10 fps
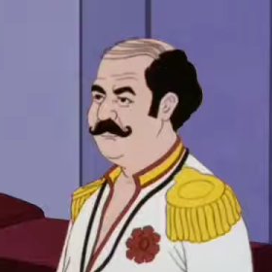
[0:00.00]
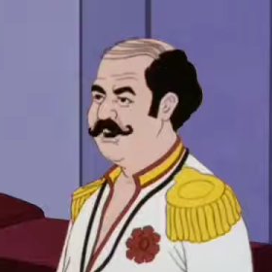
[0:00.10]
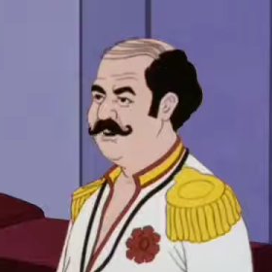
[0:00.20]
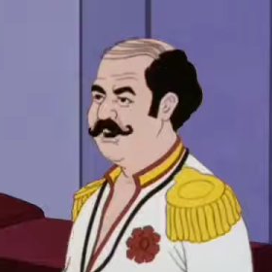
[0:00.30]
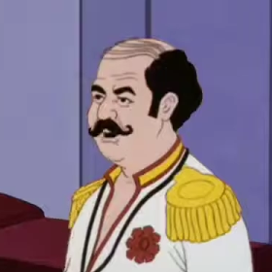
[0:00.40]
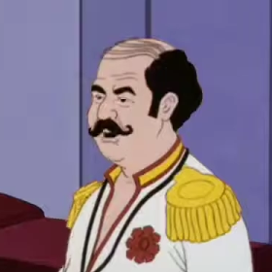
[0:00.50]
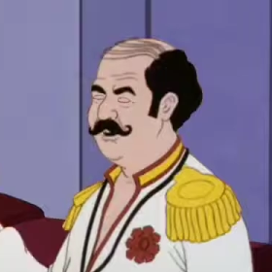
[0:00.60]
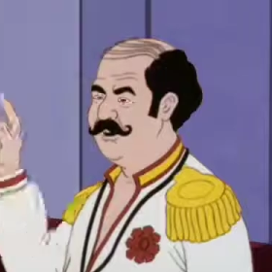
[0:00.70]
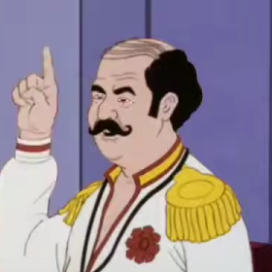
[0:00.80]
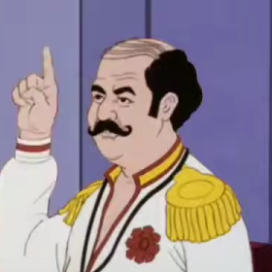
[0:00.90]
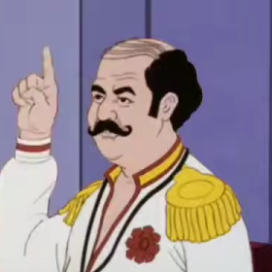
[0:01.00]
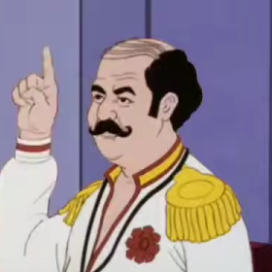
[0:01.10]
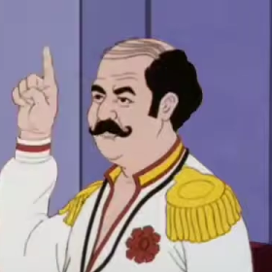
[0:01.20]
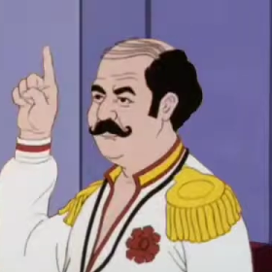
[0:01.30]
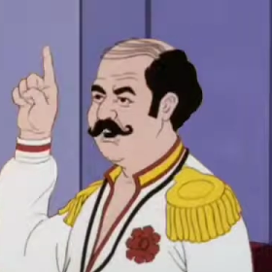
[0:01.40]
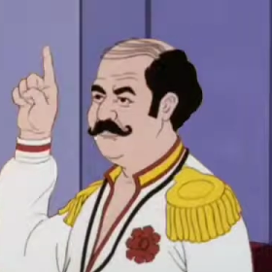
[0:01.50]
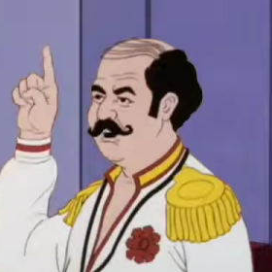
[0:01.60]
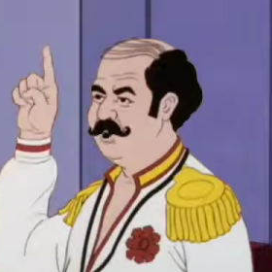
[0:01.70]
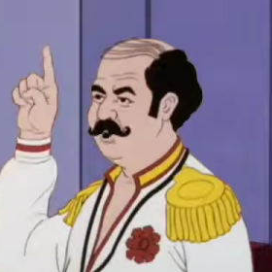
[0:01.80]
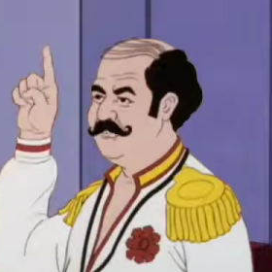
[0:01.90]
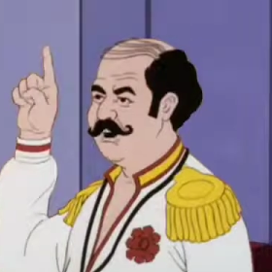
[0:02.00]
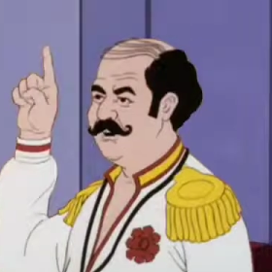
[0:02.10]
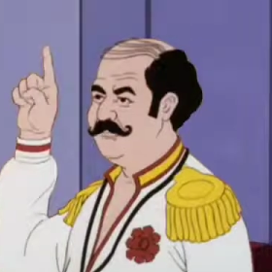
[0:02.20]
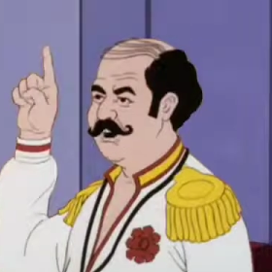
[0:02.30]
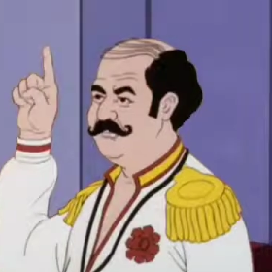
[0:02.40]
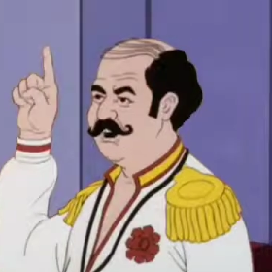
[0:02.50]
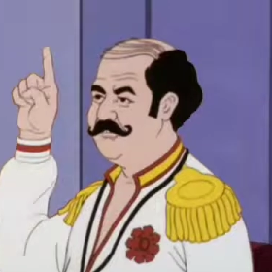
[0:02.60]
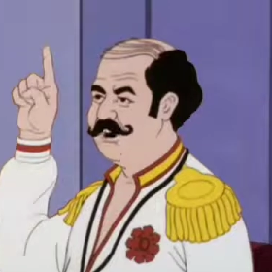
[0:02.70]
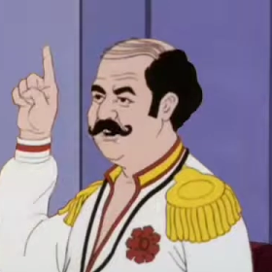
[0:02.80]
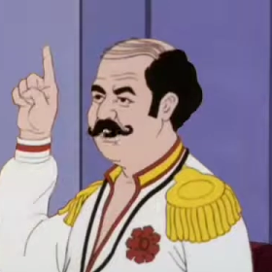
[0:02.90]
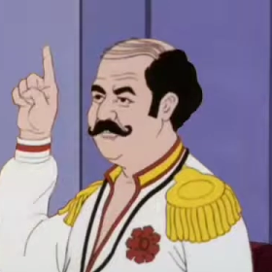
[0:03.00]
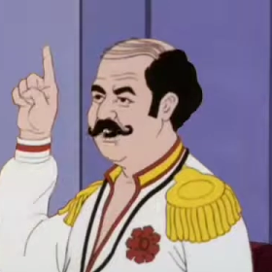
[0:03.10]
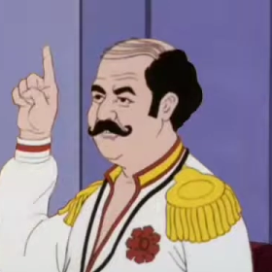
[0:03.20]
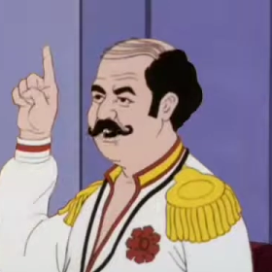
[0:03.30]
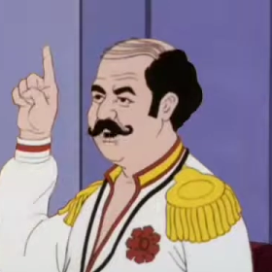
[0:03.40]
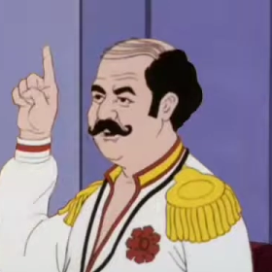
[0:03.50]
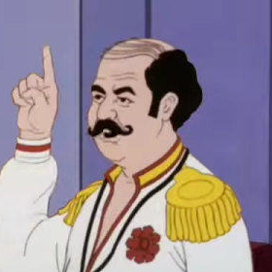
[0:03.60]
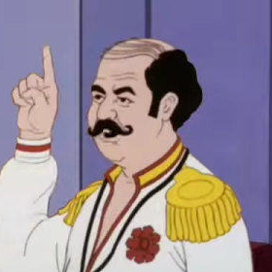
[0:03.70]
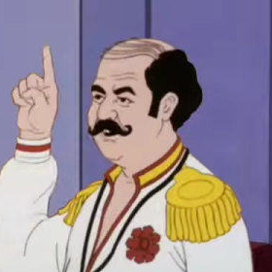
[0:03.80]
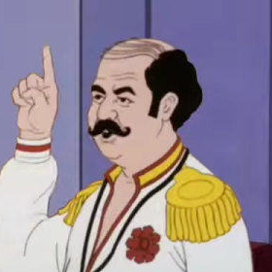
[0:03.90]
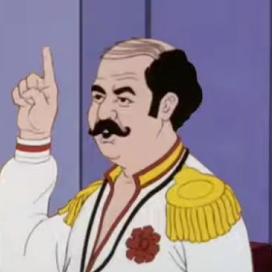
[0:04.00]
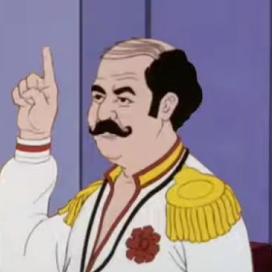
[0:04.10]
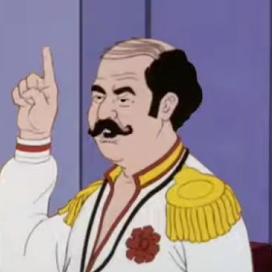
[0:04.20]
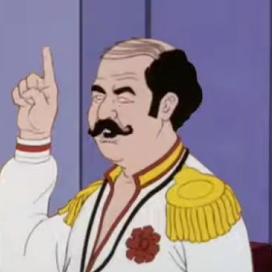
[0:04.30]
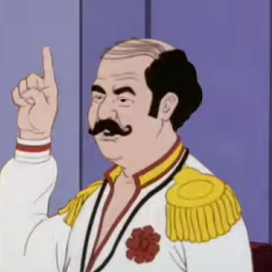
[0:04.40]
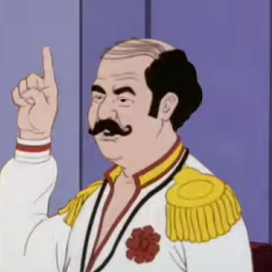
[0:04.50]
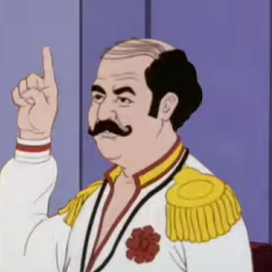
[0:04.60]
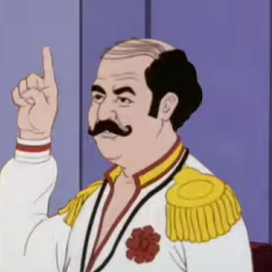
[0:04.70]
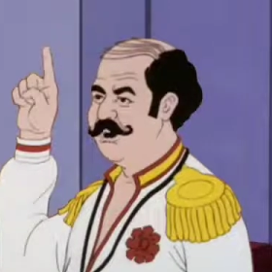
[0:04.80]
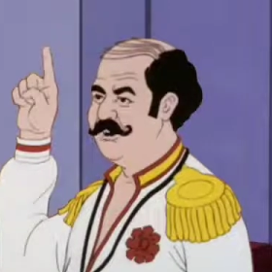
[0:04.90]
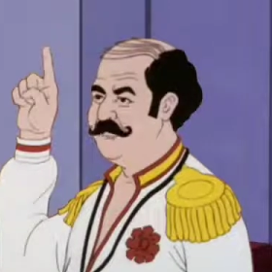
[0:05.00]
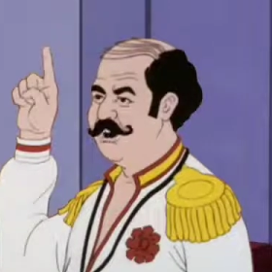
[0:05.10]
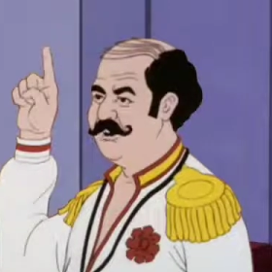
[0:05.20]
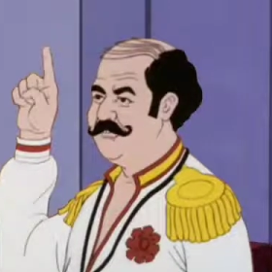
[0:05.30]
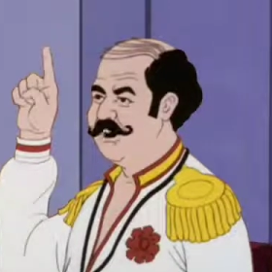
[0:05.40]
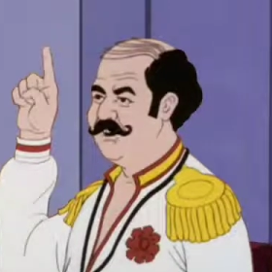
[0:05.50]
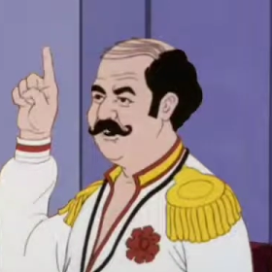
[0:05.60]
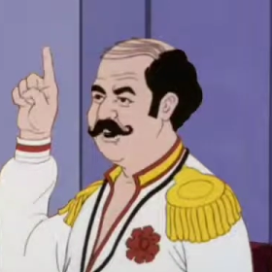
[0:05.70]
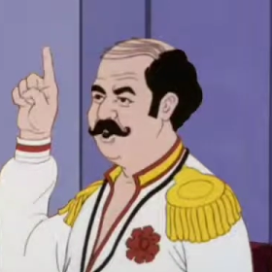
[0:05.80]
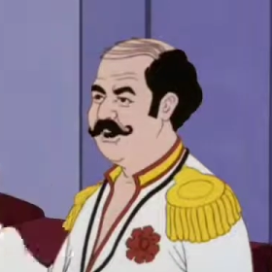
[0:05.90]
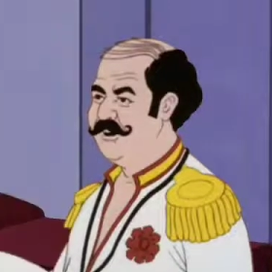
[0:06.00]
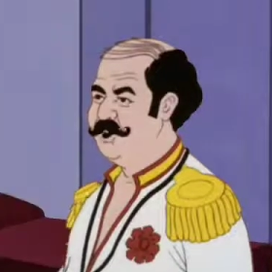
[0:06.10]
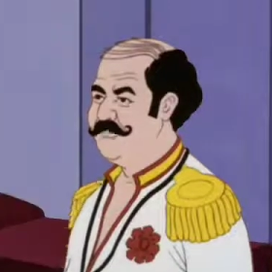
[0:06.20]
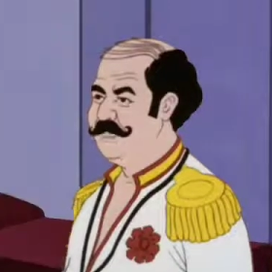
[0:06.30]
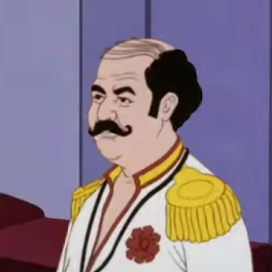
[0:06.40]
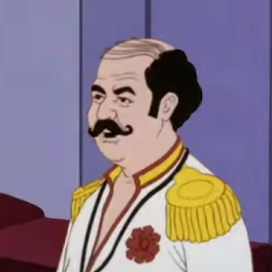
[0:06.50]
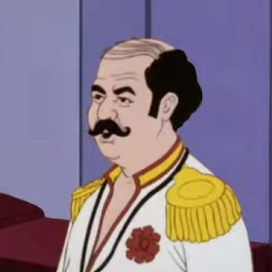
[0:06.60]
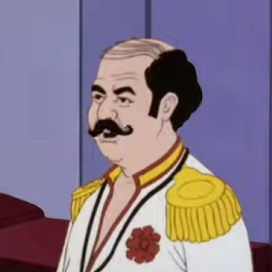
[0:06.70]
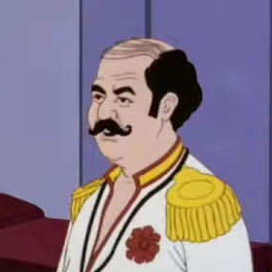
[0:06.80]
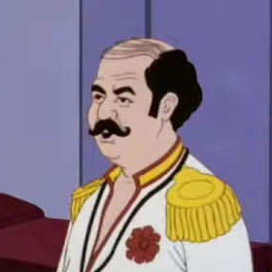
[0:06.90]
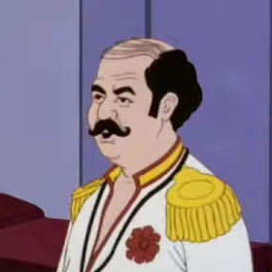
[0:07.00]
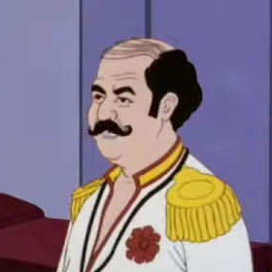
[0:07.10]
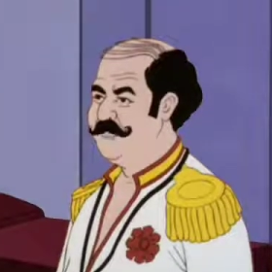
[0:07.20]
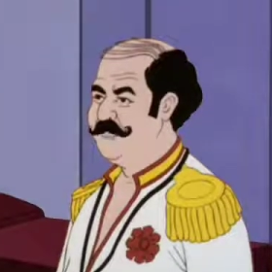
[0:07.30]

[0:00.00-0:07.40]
Indeed. I shall definitely endeavor to reword my statements in the future, my good sir.